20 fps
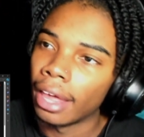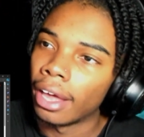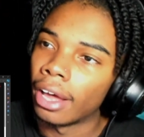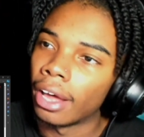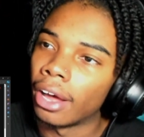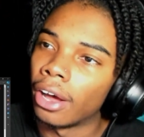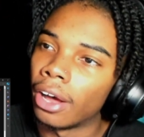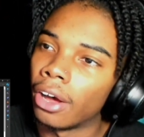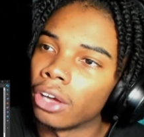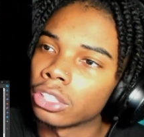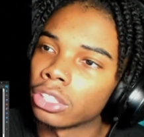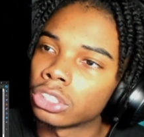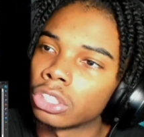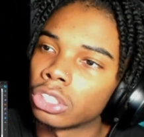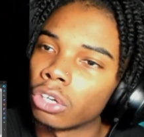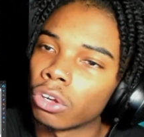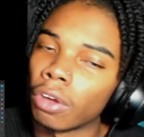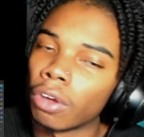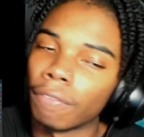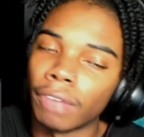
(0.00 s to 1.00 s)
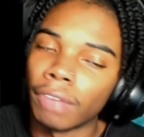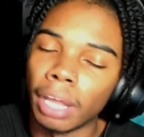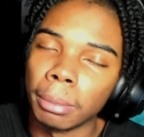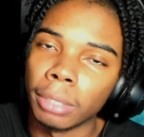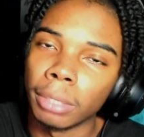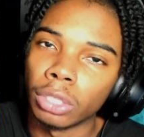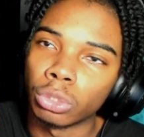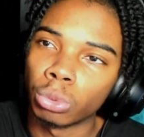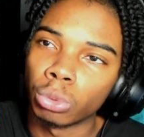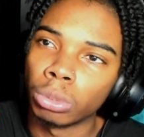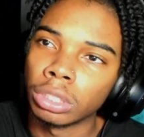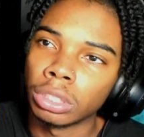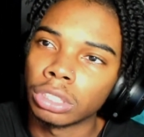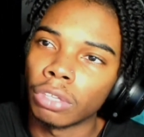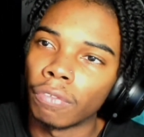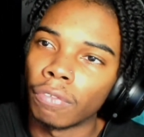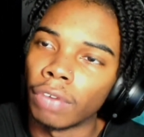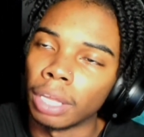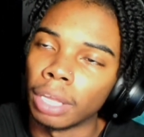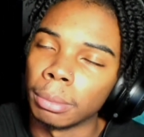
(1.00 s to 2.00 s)
Also, go follow me on Twitch.
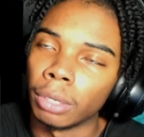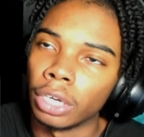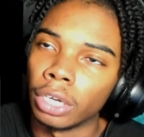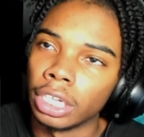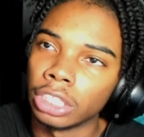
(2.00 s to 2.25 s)
Go follow me on